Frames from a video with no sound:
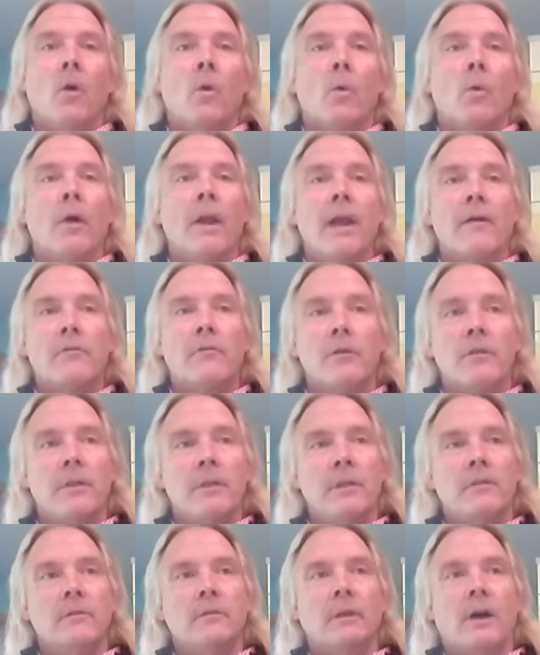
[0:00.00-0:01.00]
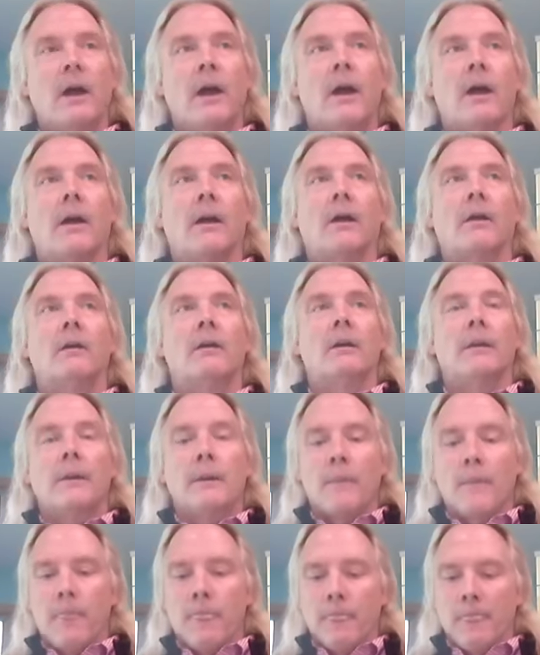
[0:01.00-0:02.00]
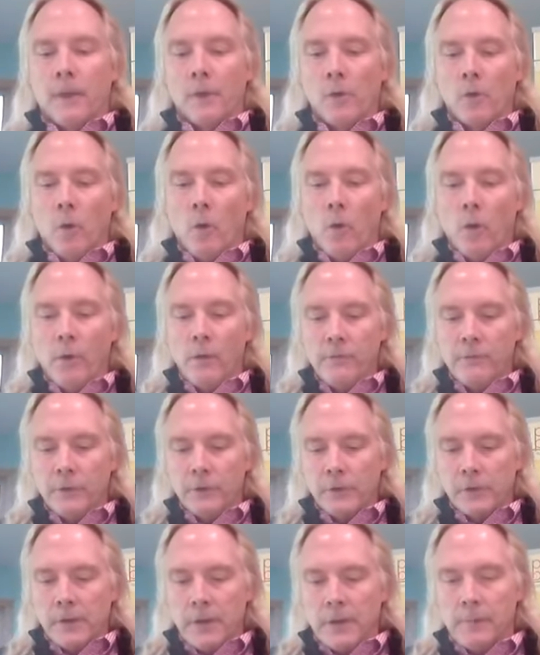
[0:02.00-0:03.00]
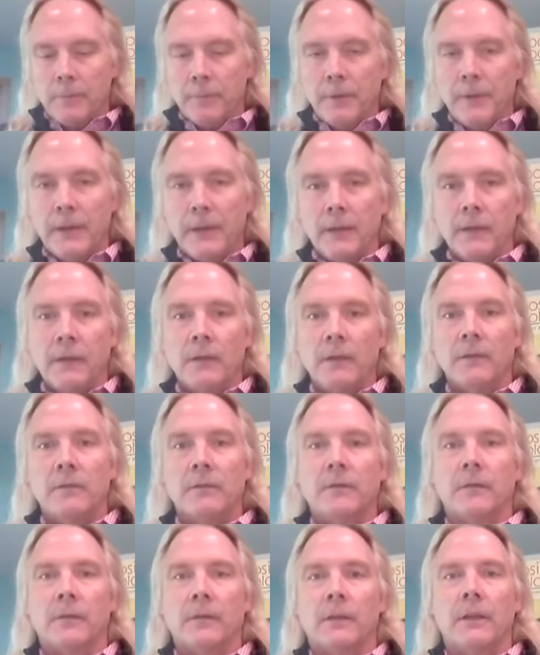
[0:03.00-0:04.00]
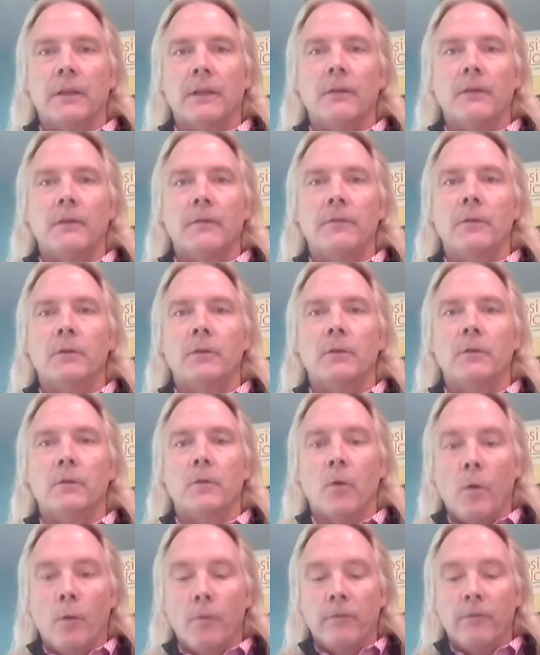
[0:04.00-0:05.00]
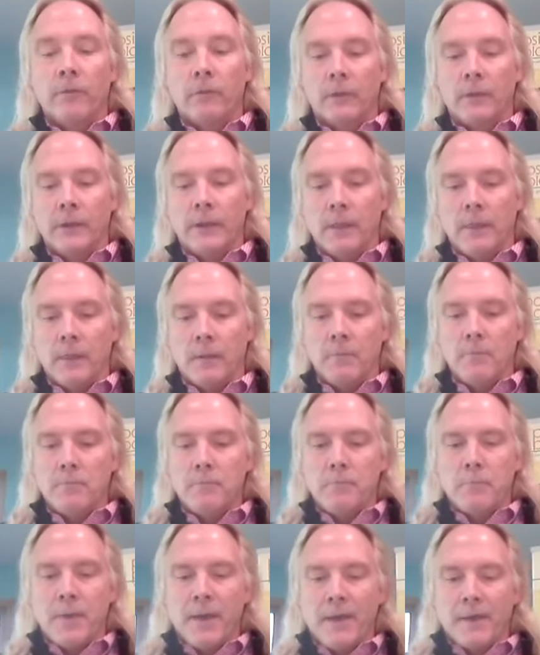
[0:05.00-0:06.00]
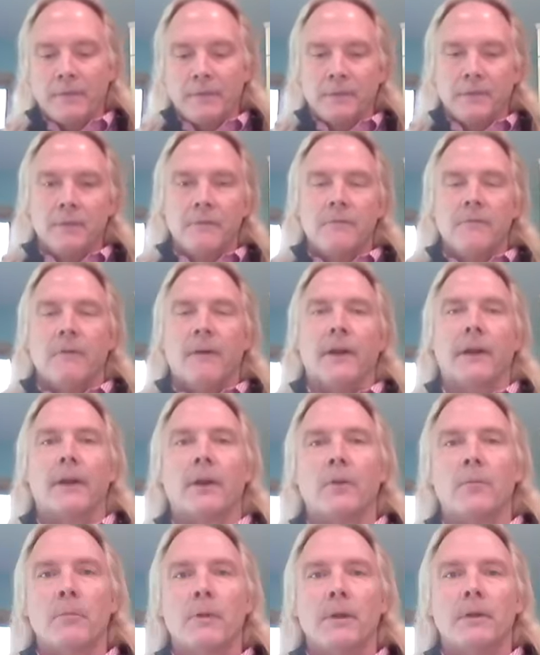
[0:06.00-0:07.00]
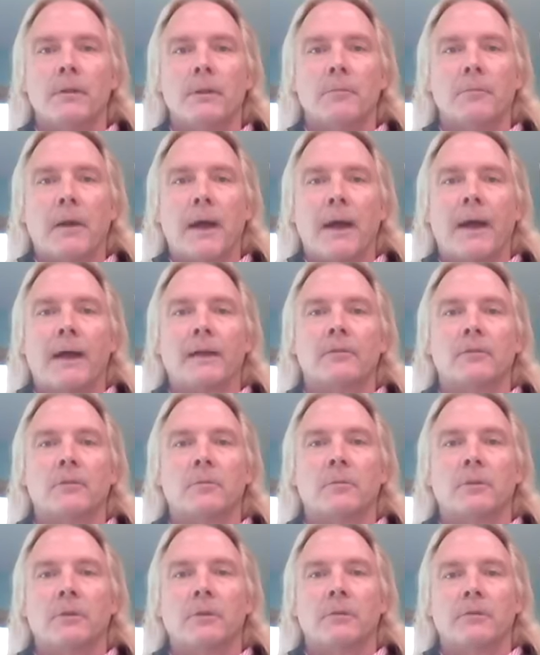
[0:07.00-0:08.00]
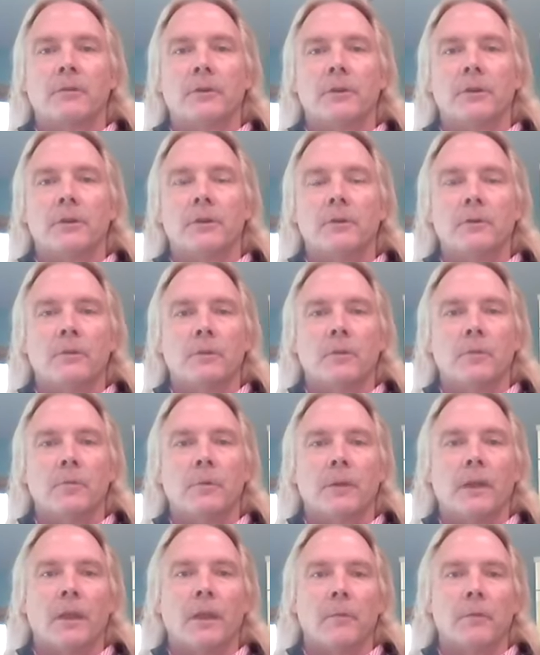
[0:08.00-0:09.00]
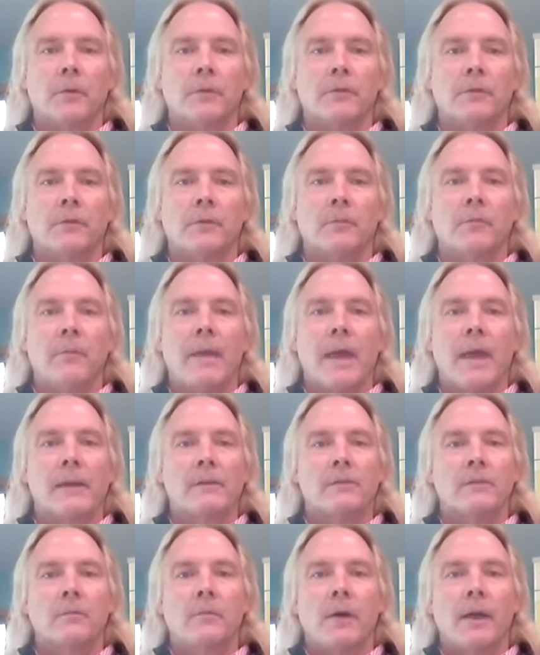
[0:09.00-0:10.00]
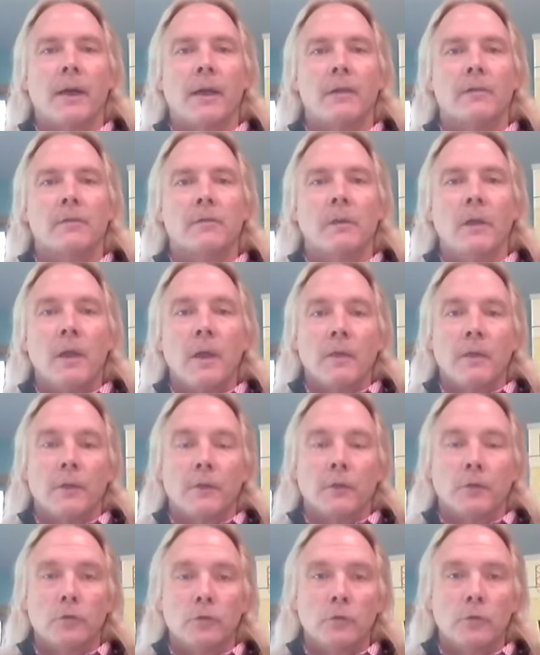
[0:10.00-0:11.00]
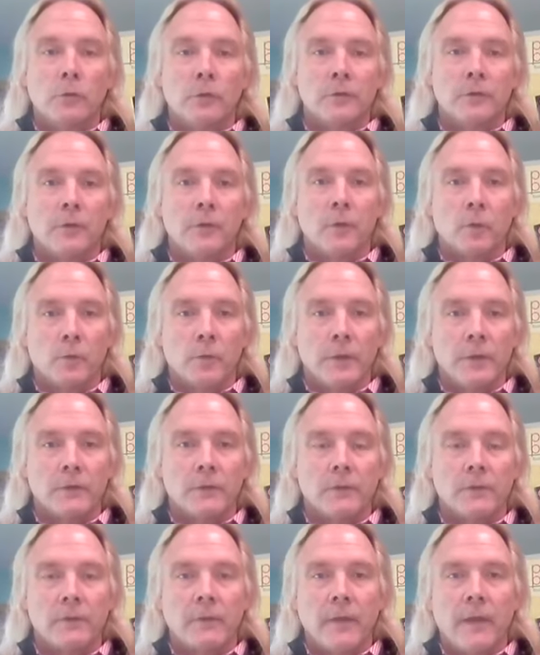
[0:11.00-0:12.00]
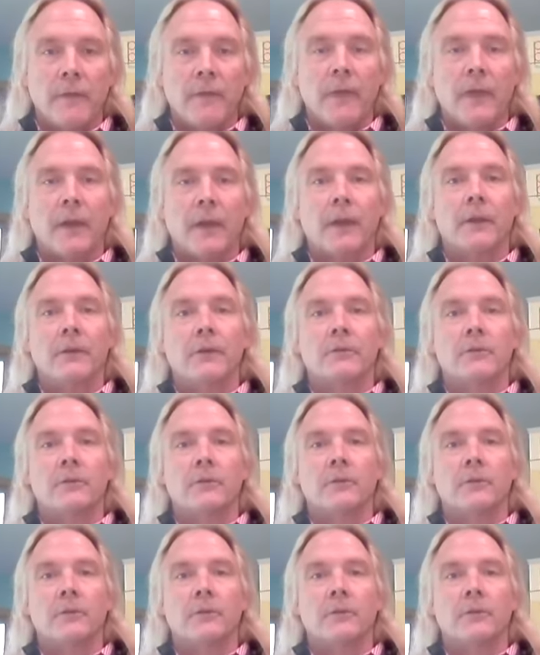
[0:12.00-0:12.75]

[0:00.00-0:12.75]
Whatever these are, the goal of your company is to give you, hopefully, the best environment possible for you to be able to maximize the tools and the reasons that they hired